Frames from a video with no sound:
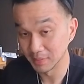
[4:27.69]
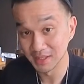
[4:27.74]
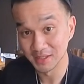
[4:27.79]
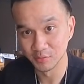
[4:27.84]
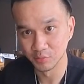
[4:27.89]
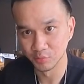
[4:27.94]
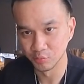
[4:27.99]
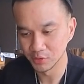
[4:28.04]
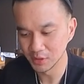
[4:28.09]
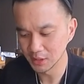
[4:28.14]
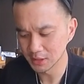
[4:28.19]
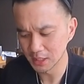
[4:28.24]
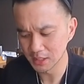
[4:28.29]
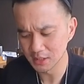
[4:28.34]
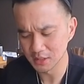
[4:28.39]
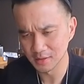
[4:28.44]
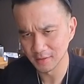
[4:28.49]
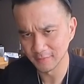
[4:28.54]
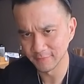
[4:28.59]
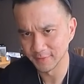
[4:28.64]
But it really
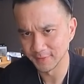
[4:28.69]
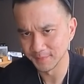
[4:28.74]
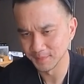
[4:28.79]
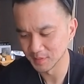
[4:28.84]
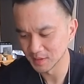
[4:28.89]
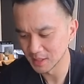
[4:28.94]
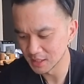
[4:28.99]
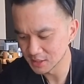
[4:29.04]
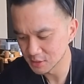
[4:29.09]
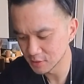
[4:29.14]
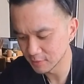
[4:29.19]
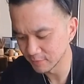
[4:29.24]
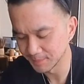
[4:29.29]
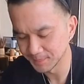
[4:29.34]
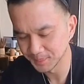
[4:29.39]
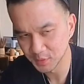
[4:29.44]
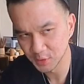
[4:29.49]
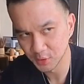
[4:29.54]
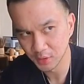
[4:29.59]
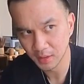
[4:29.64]
tastes different. It tastes
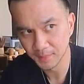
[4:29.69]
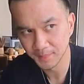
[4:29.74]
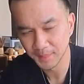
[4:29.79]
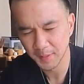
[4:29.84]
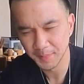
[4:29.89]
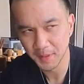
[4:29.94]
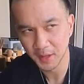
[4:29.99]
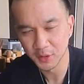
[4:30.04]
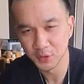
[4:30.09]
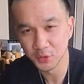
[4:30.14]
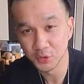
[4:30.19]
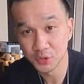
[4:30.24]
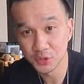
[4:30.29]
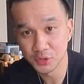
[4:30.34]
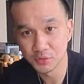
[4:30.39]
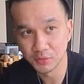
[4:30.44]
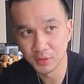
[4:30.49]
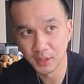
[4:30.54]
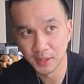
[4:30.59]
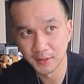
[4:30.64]
different. I'm not
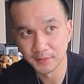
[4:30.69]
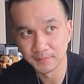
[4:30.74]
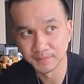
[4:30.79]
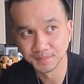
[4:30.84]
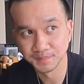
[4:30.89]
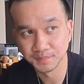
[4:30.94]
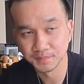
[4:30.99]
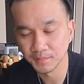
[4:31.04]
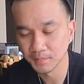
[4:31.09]
used to the.